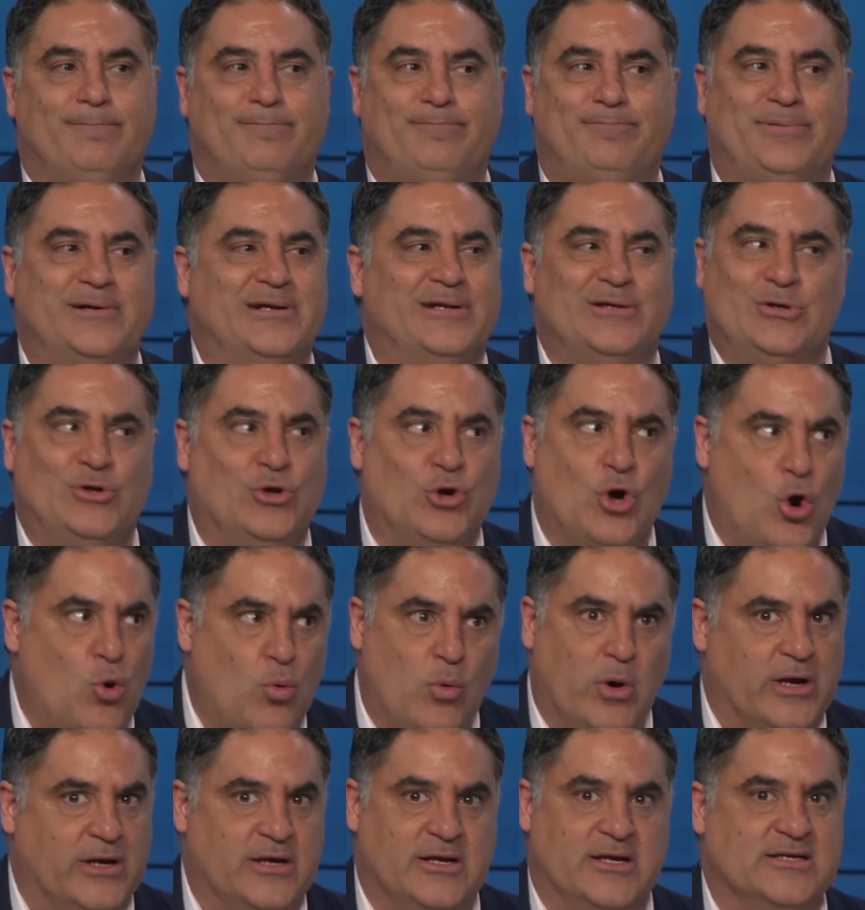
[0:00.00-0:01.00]
But no
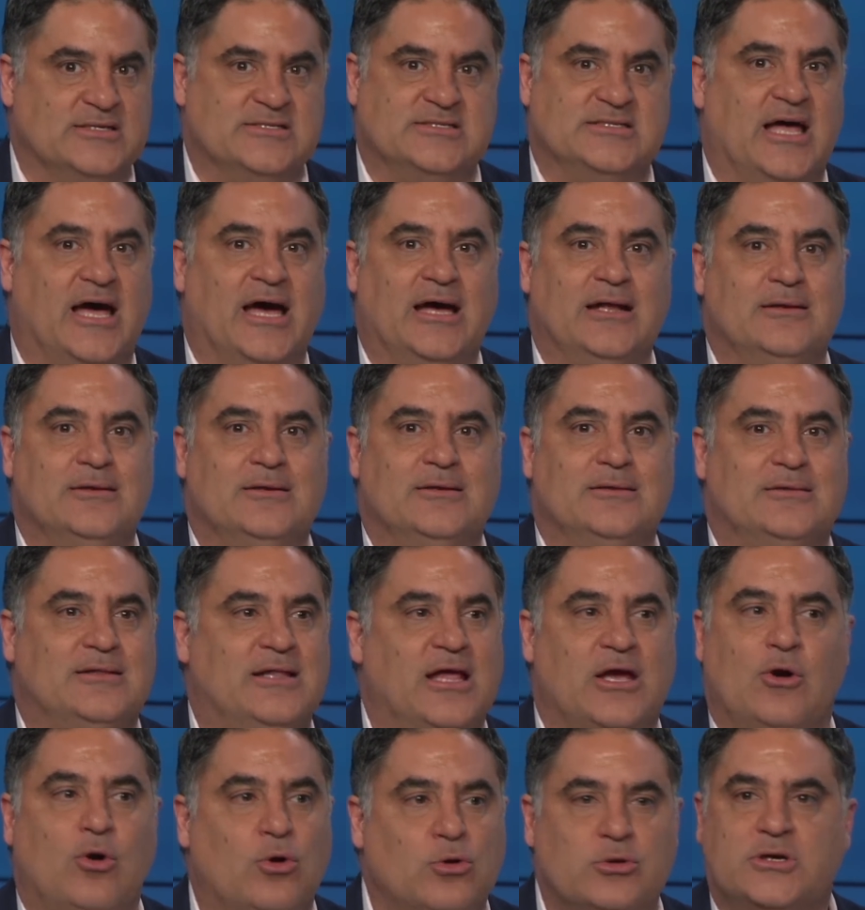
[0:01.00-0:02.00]
one does that.
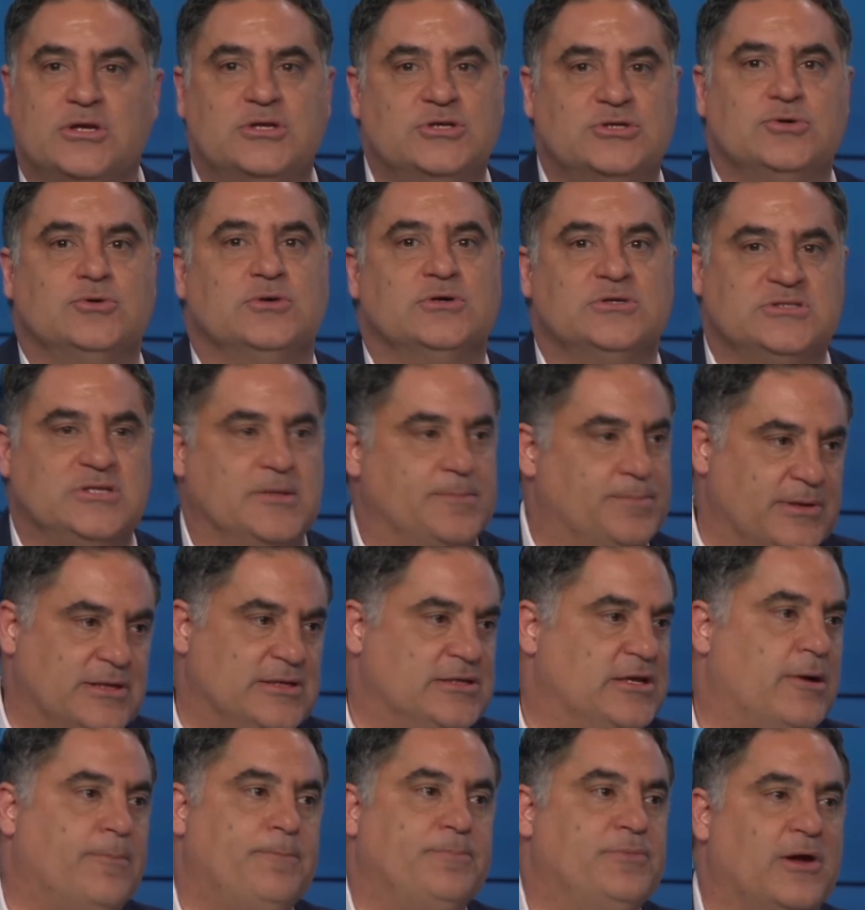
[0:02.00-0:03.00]
They only do it to build
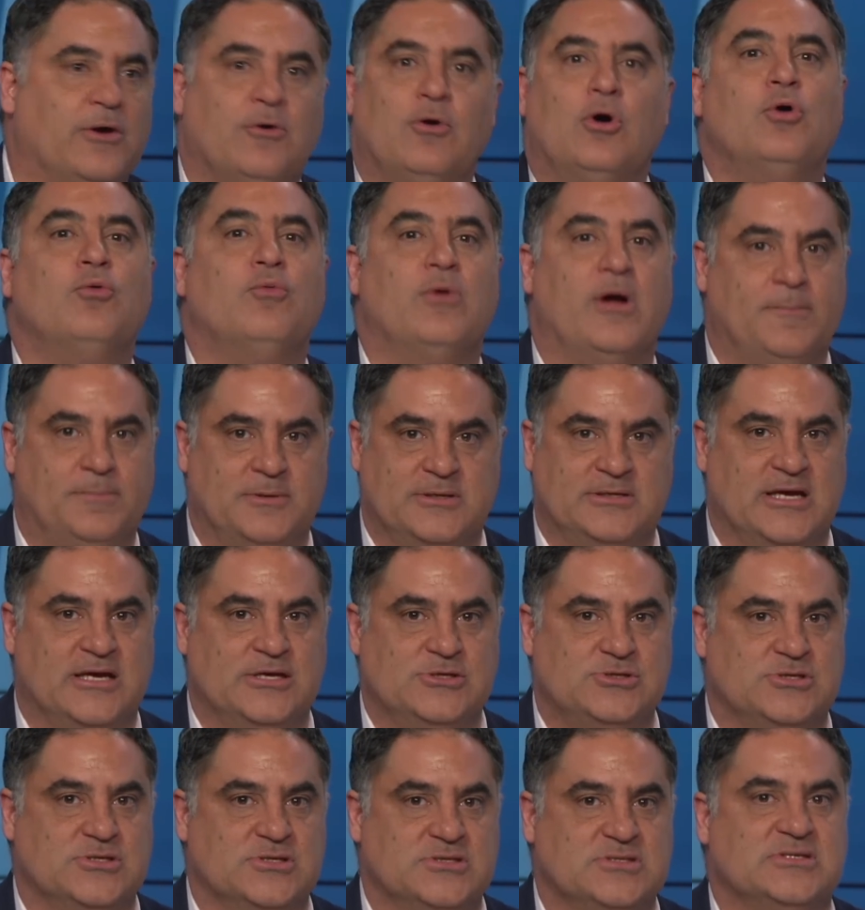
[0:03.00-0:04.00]
up their own
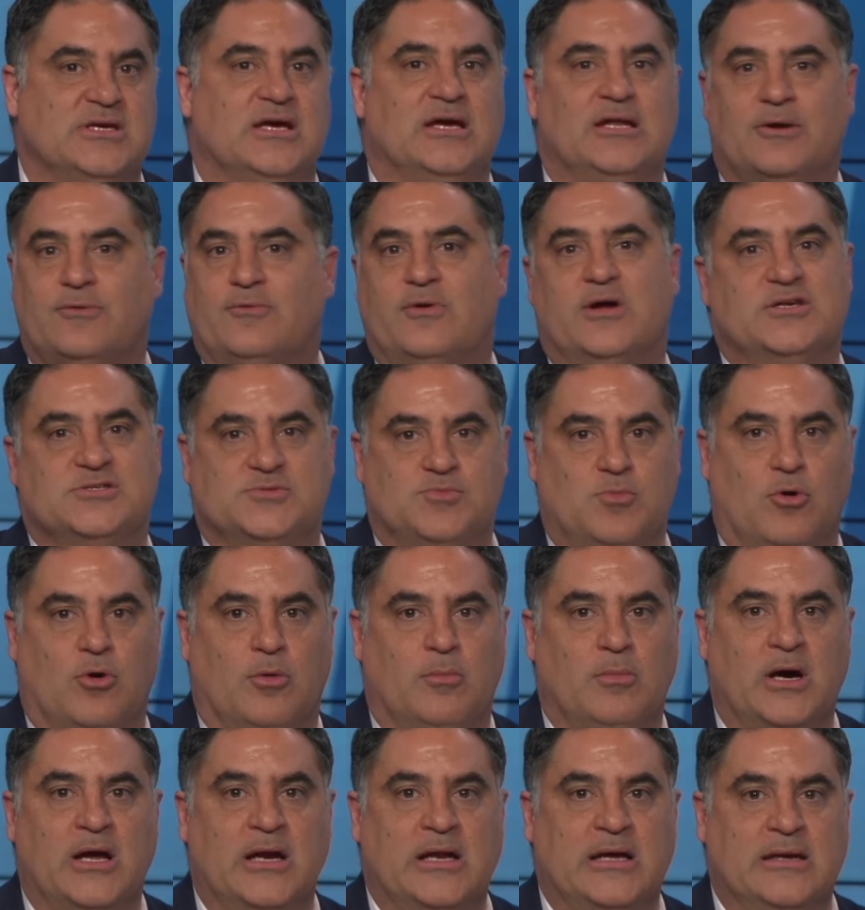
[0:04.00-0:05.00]
reputations and to raise more
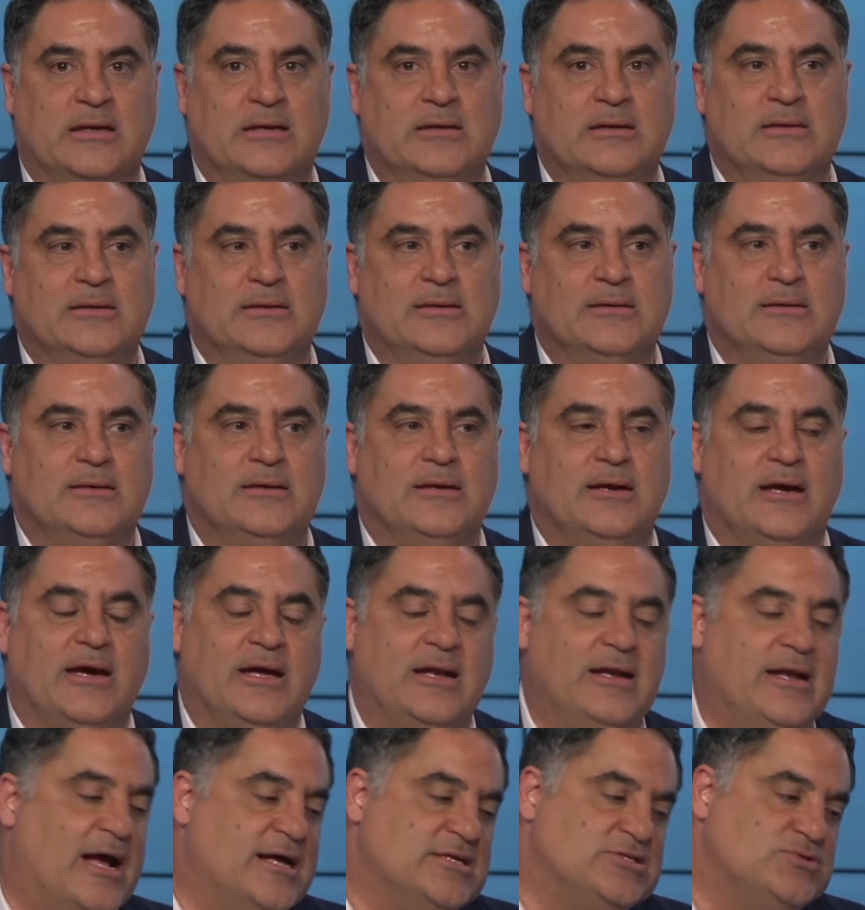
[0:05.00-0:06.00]
money.
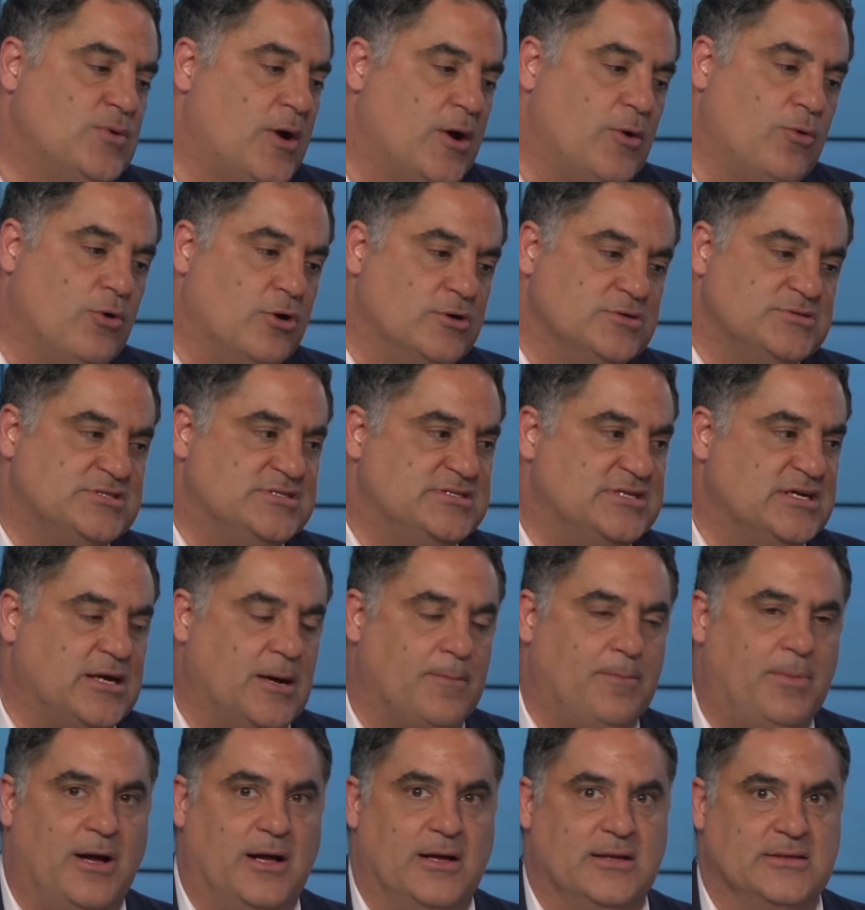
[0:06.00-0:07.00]
And that's why we're all sick
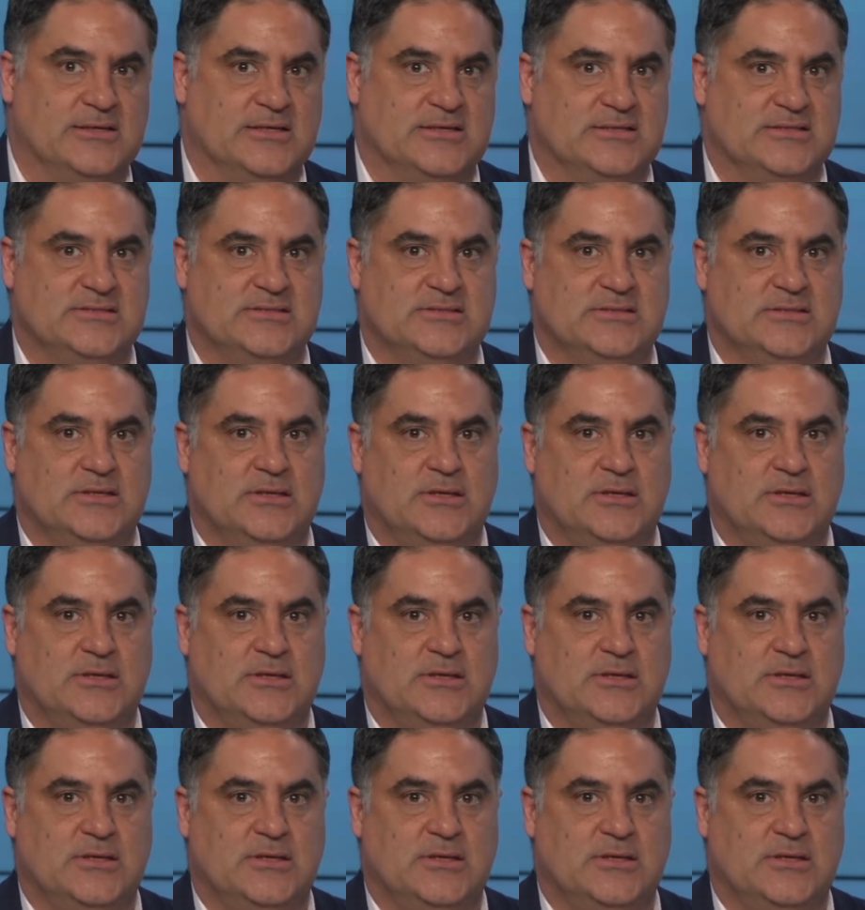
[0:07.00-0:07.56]
of politics.